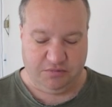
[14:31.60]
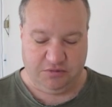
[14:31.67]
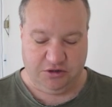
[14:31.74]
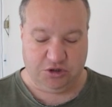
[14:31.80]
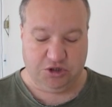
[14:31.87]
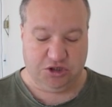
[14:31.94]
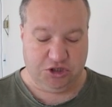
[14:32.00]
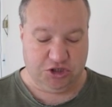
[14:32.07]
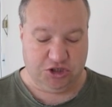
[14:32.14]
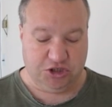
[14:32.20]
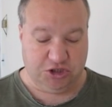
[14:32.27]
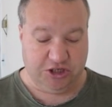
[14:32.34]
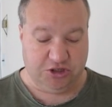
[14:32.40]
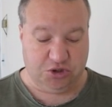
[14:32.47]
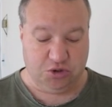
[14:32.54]
They
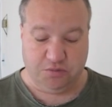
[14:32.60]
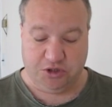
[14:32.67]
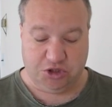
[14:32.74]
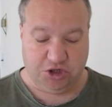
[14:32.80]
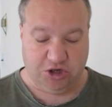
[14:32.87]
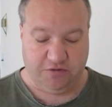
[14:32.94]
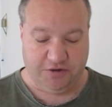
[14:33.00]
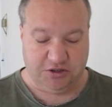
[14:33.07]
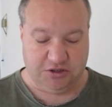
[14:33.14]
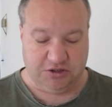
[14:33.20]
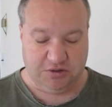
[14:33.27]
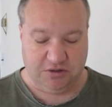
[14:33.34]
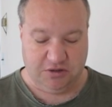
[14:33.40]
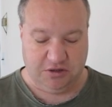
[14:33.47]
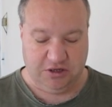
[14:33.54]
just get too much
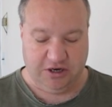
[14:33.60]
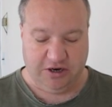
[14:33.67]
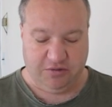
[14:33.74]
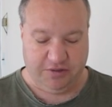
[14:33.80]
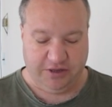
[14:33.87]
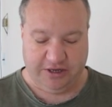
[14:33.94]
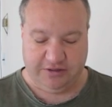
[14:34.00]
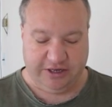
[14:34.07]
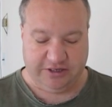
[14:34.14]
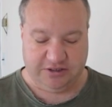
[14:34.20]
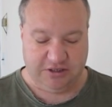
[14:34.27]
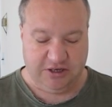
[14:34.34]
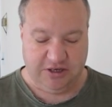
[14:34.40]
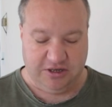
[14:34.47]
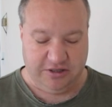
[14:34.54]
service.
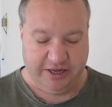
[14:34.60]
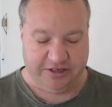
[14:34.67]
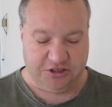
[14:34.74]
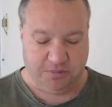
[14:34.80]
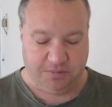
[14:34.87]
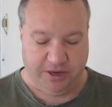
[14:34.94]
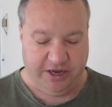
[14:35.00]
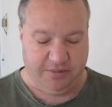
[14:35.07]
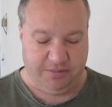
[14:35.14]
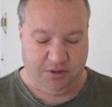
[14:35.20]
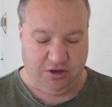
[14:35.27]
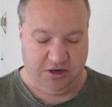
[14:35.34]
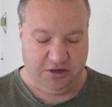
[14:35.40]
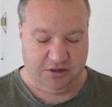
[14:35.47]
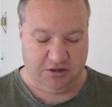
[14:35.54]
That's the bottom
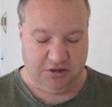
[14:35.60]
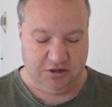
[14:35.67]
line.